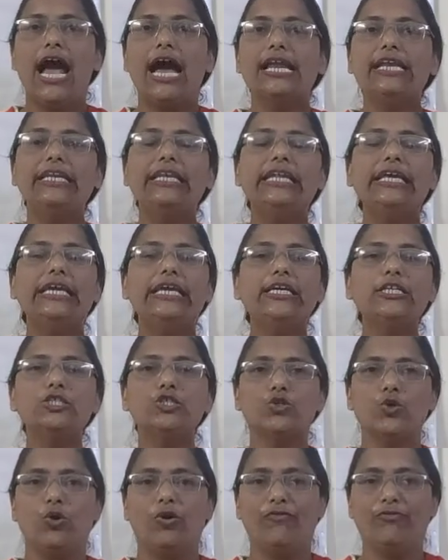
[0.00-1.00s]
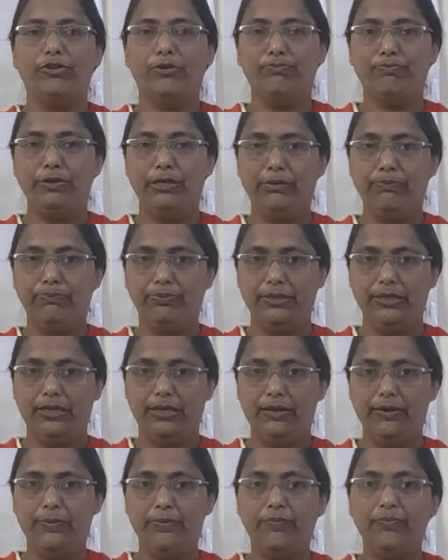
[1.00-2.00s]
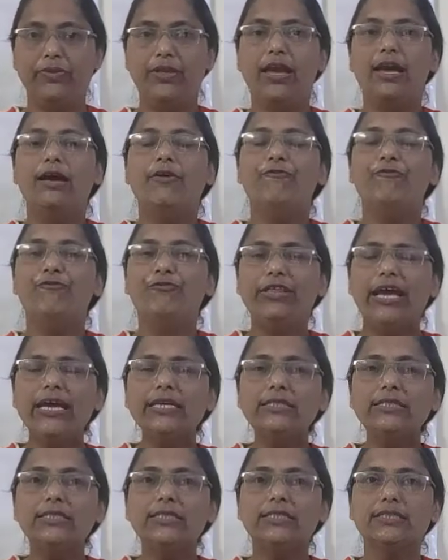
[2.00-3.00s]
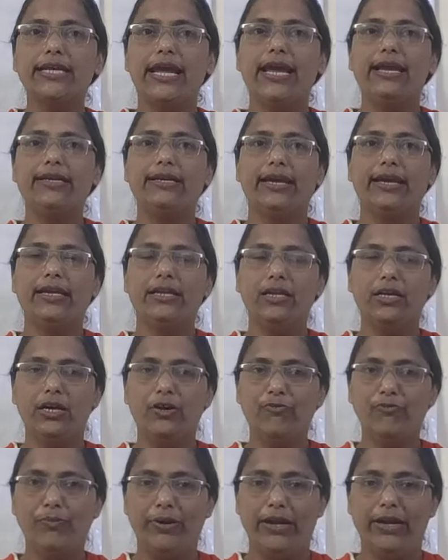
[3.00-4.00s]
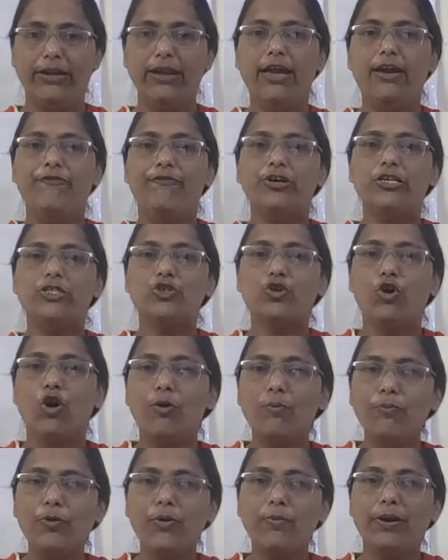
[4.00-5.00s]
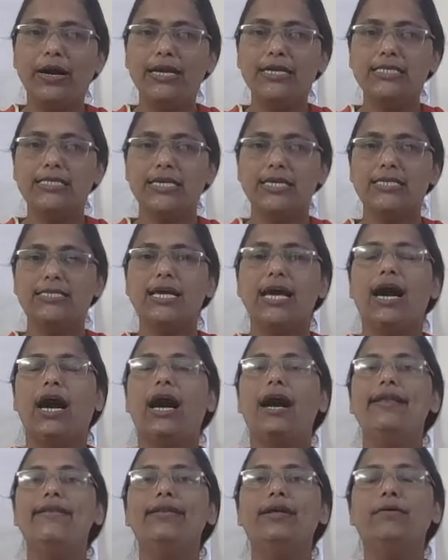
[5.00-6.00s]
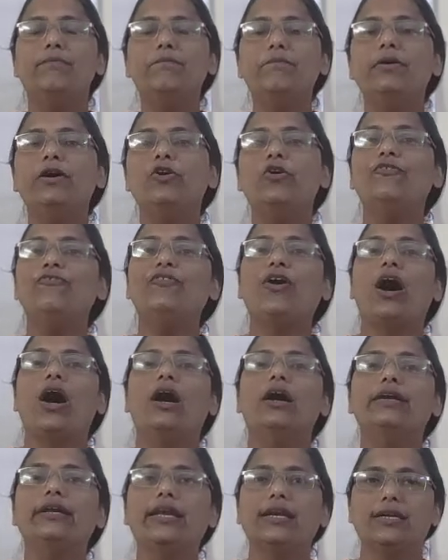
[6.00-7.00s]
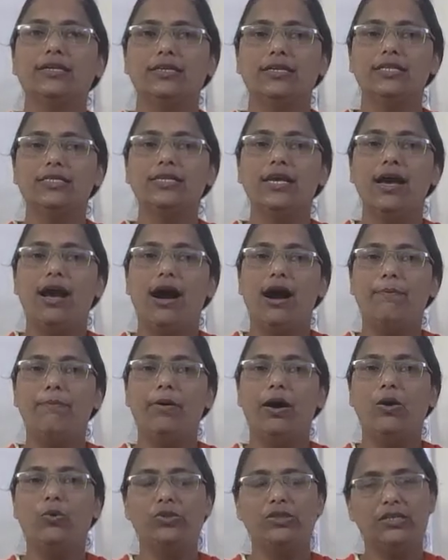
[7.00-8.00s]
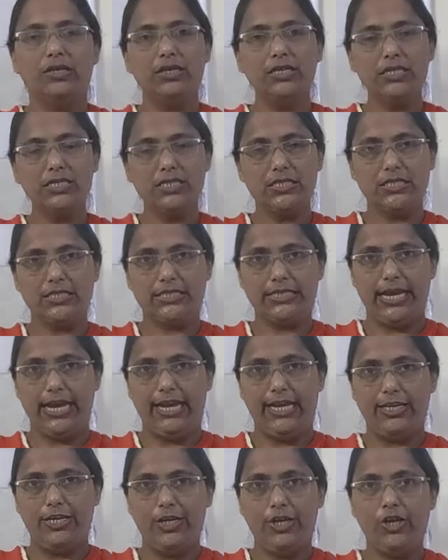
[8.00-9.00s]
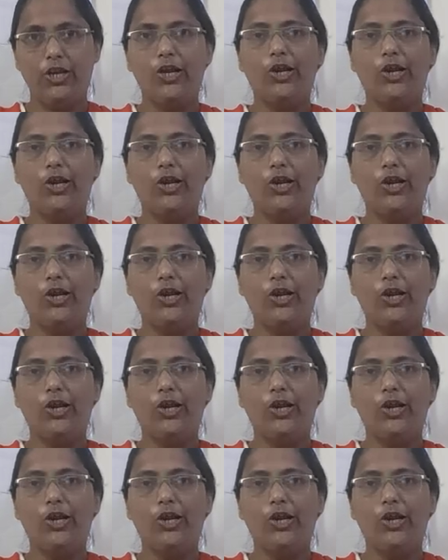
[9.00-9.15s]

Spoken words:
and needs of the people. This state and government which compromises a number of articles about the state,